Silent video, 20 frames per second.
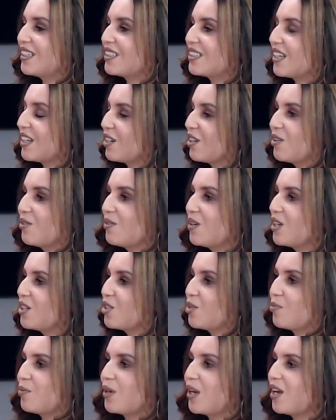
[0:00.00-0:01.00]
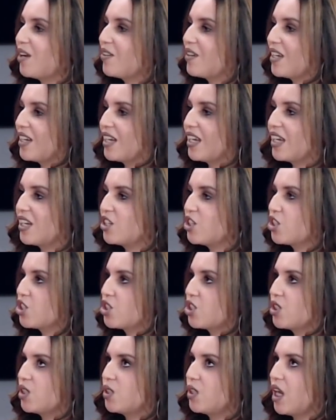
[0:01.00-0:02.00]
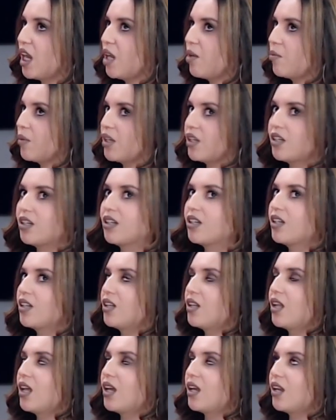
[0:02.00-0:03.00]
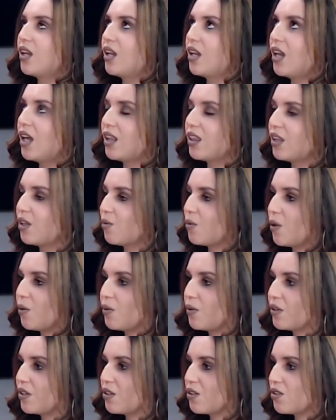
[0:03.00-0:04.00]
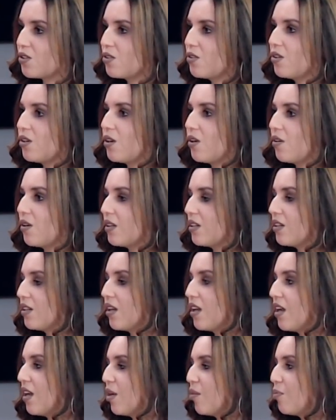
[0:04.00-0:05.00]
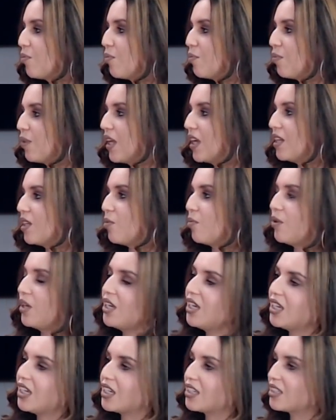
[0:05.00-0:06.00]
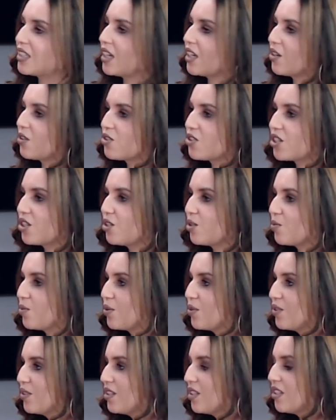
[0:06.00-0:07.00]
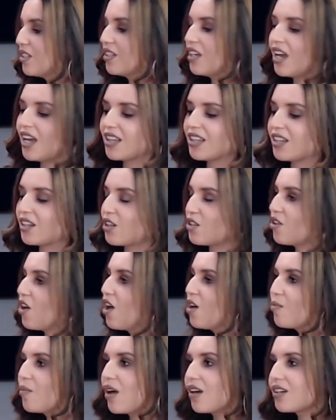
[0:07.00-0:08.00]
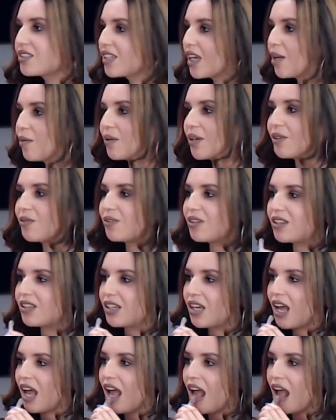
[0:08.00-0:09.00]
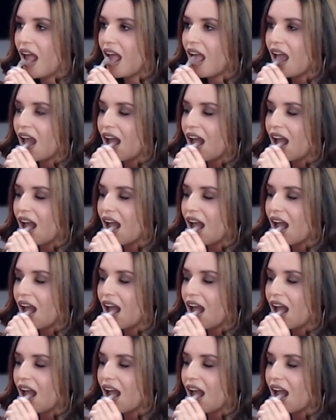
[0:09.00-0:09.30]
And he's like, no way, tripping out. And it, just came in like nothing while we were in the studio. And it, he played the beat. He's like, oh shit, you produced this? Yeah. And then the talk box came in with the